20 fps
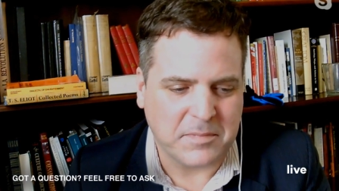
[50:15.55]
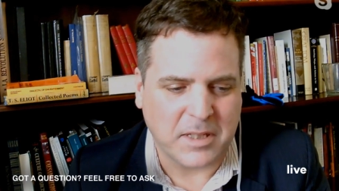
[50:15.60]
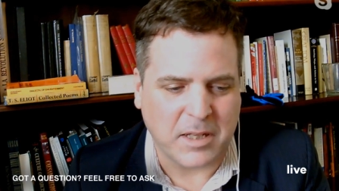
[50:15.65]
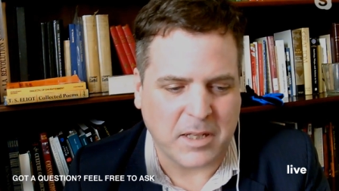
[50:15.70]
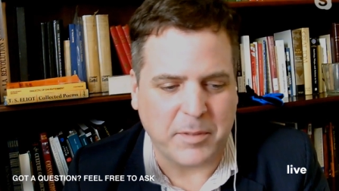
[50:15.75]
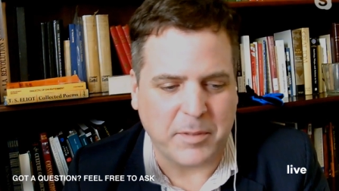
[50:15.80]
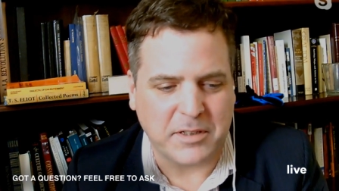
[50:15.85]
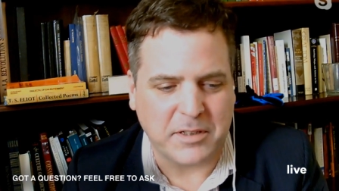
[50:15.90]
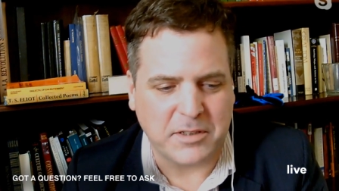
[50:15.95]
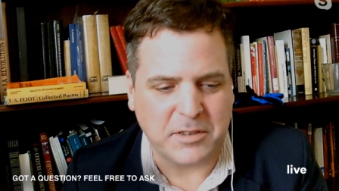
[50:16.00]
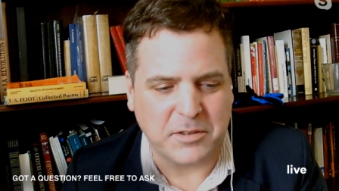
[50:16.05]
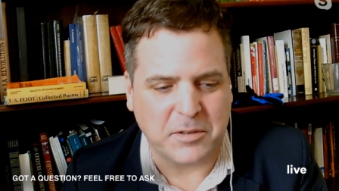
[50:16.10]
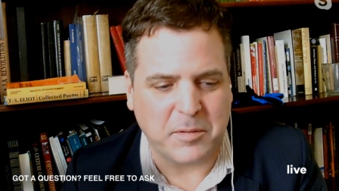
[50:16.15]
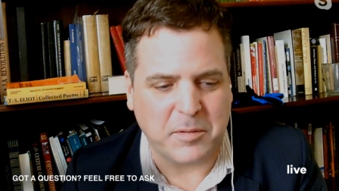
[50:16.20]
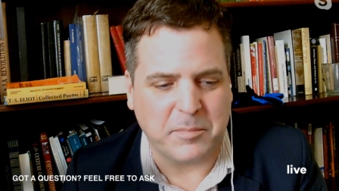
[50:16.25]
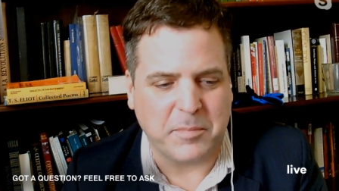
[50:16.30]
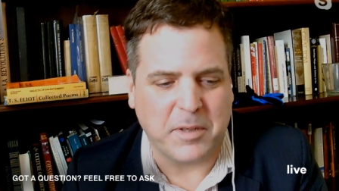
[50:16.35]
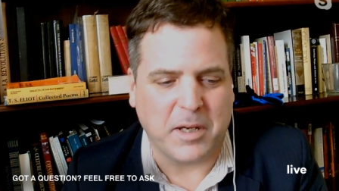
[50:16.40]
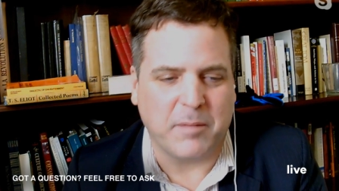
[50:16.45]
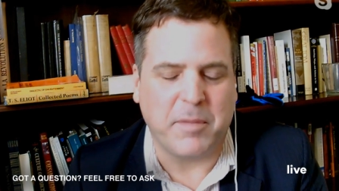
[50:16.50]
coming
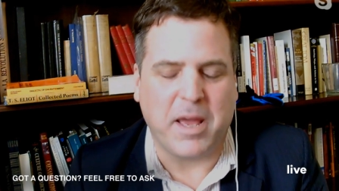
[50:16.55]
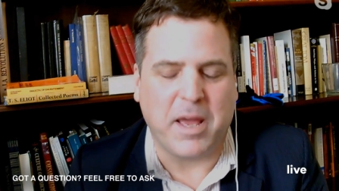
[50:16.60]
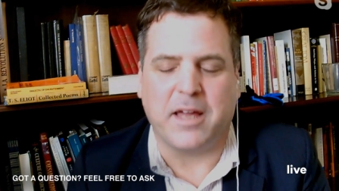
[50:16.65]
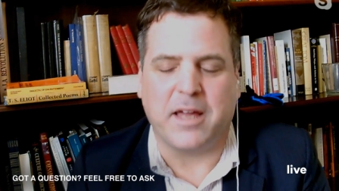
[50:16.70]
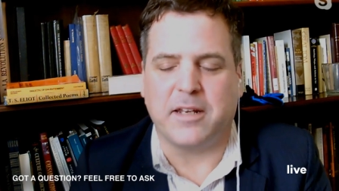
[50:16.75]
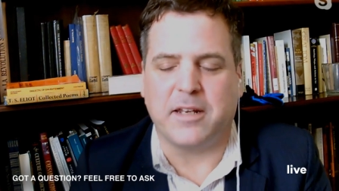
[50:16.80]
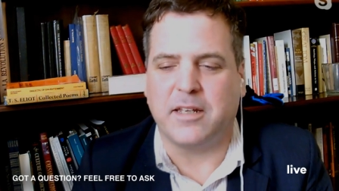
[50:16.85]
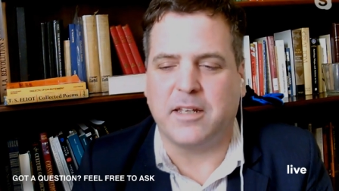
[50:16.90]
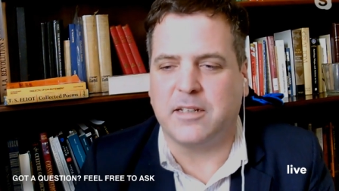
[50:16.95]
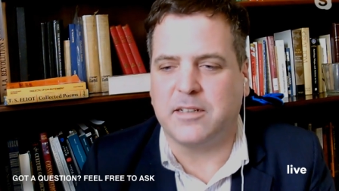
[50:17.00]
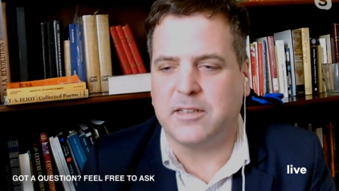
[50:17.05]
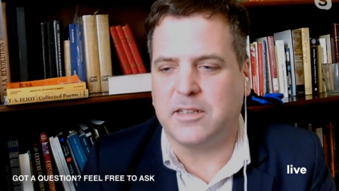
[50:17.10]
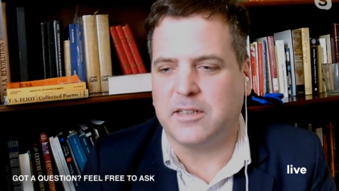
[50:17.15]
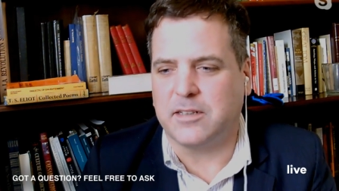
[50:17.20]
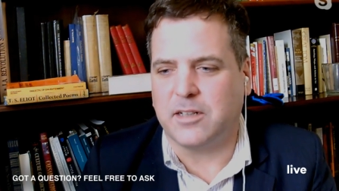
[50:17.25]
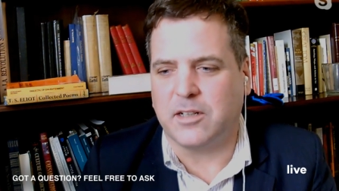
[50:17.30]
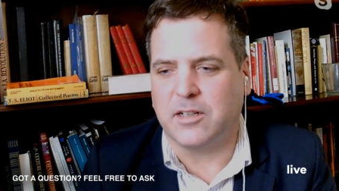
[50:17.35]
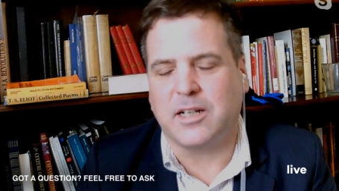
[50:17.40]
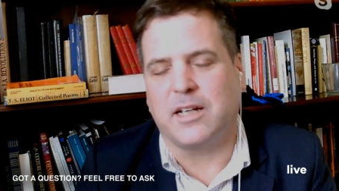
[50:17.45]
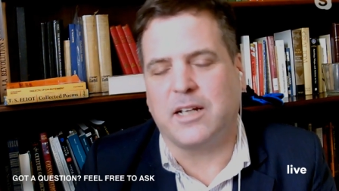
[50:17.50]
to a, a, bad end
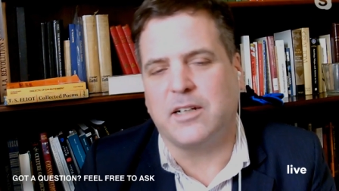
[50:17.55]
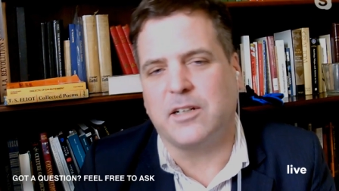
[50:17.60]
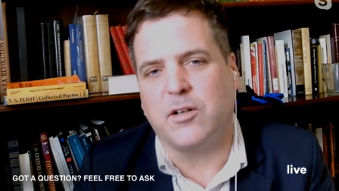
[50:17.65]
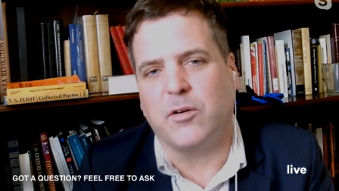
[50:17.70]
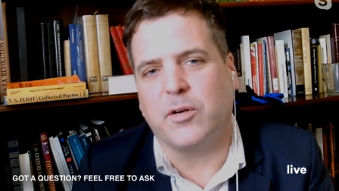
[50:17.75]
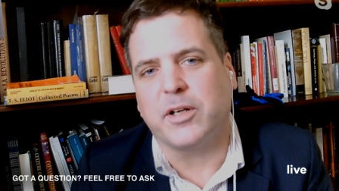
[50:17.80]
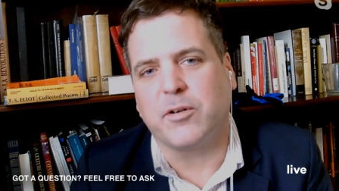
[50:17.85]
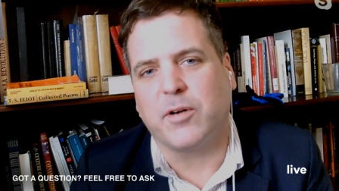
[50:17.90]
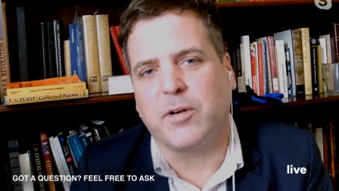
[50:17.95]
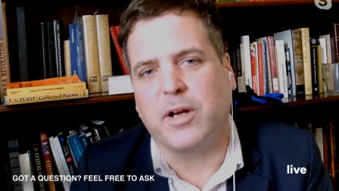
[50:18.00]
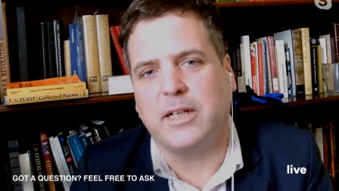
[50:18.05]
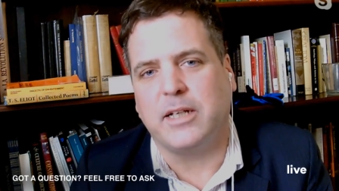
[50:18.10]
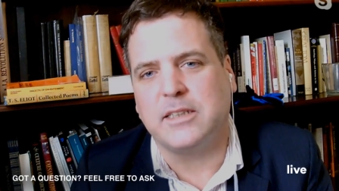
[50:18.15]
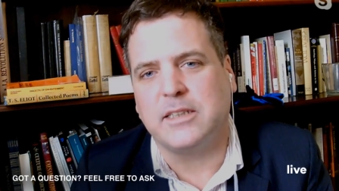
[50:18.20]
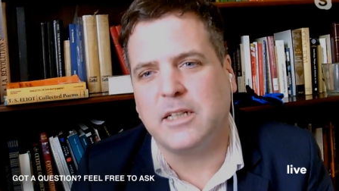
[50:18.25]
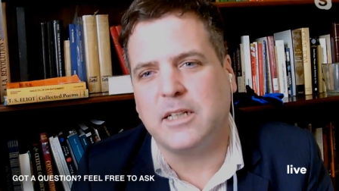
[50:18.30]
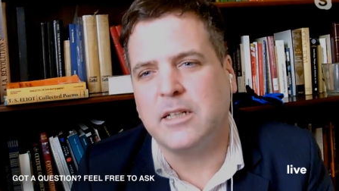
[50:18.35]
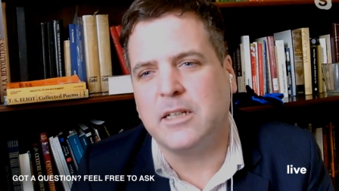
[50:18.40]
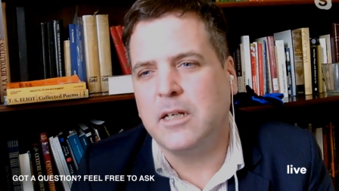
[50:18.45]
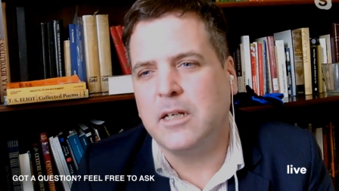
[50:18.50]
and kind of going
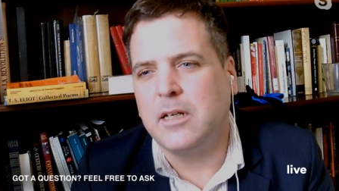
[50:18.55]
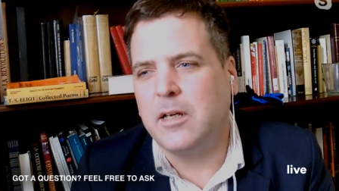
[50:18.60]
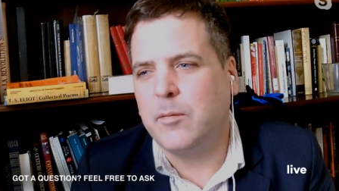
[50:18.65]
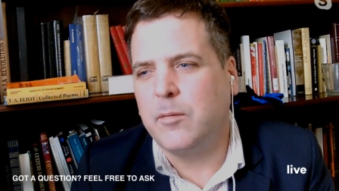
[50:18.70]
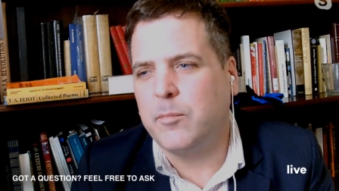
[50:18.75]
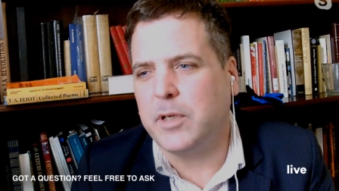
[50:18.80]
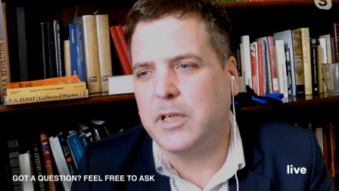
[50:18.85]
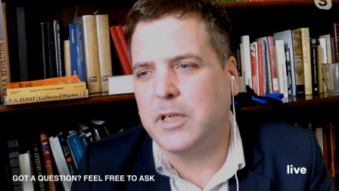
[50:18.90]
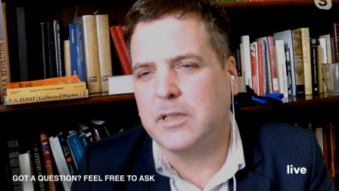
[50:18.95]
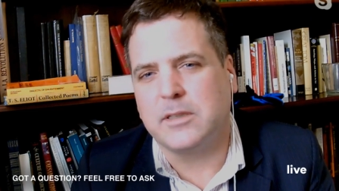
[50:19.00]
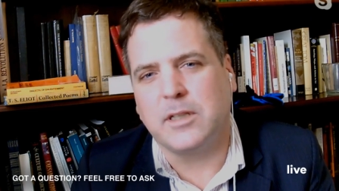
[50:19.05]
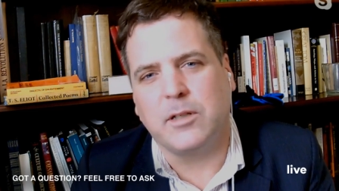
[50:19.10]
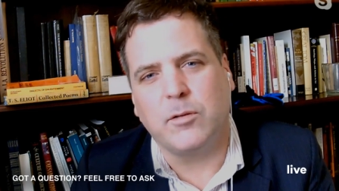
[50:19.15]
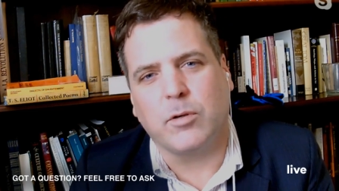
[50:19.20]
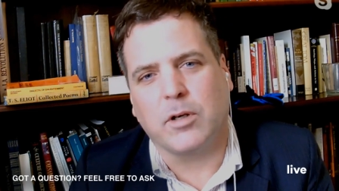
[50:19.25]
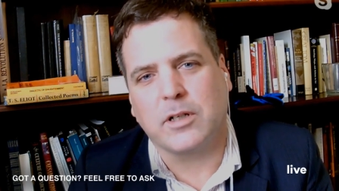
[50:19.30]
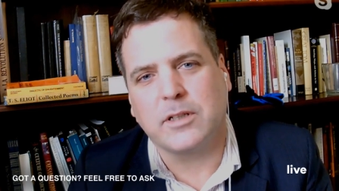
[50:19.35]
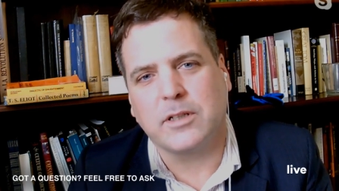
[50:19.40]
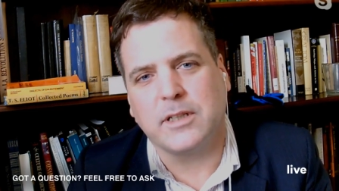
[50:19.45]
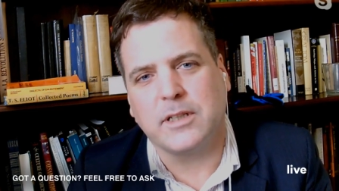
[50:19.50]
crazy because he
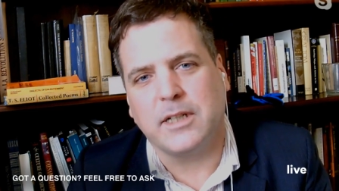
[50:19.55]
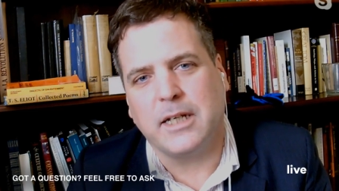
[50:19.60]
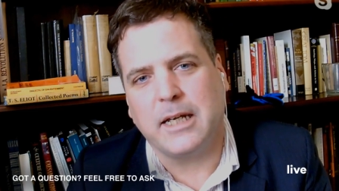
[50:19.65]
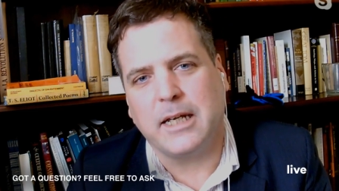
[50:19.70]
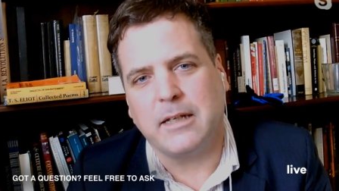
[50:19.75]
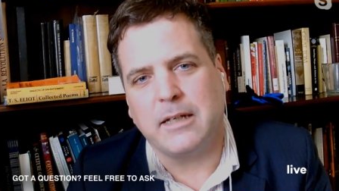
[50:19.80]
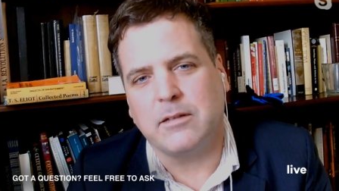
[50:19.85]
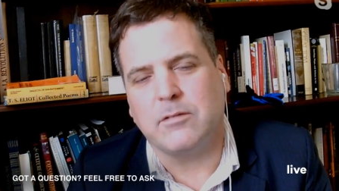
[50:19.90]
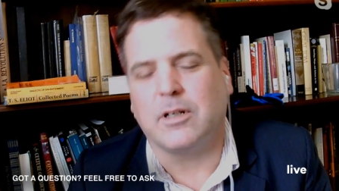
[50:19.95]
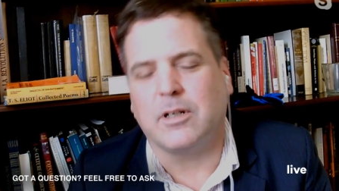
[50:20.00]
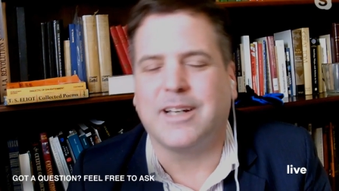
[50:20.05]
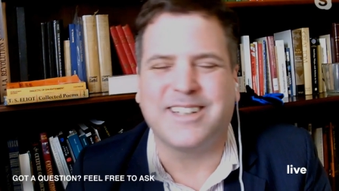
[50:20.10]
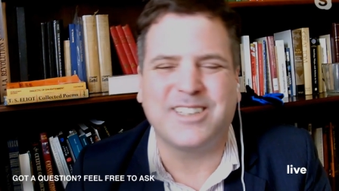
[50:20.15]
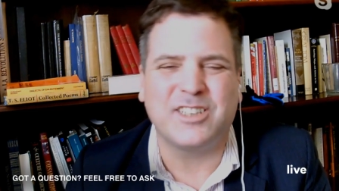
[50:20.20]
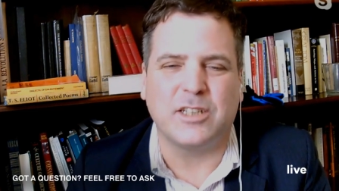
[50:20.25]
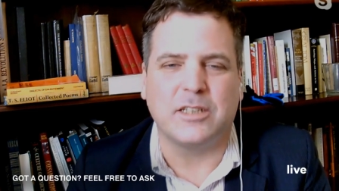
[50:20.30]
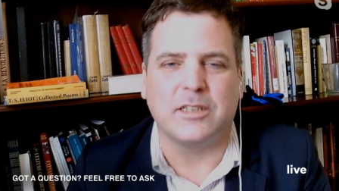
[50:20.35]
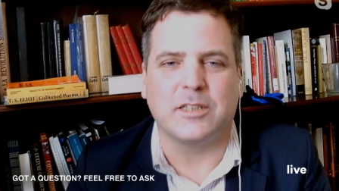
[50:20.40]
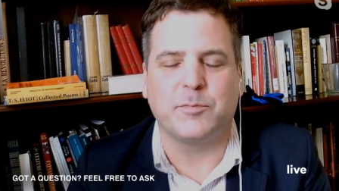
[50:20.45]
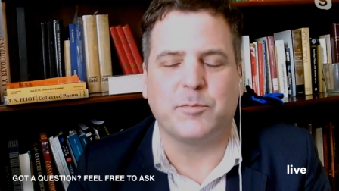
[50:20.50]
worked in a well, I
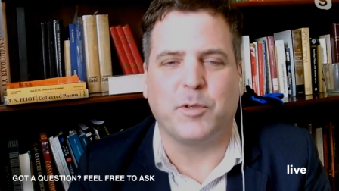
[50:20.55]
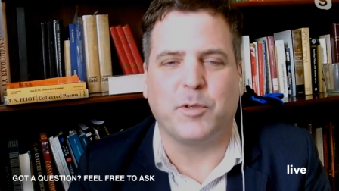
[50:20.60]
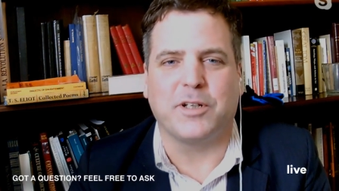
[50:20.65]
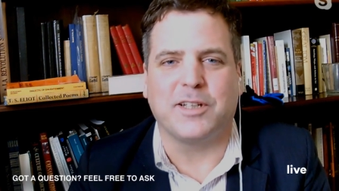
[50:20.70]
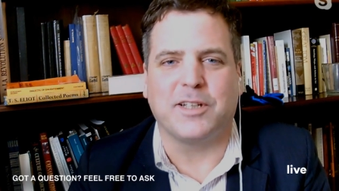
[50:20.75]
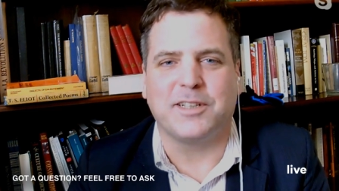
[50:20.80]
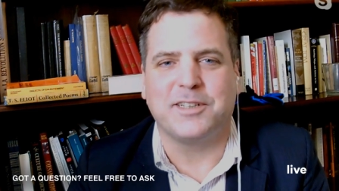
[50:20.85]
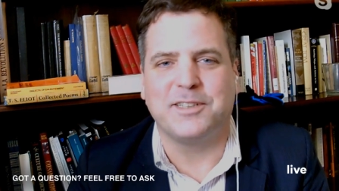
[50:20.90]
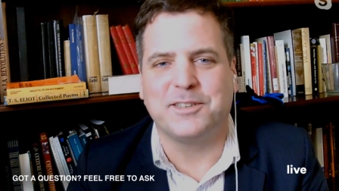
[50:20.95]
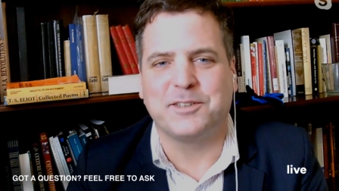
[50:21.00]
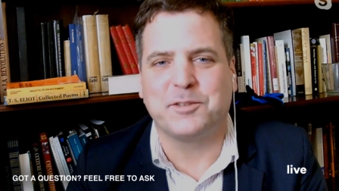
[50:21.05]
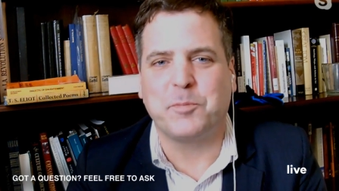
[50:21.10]
shouldn't spoil it.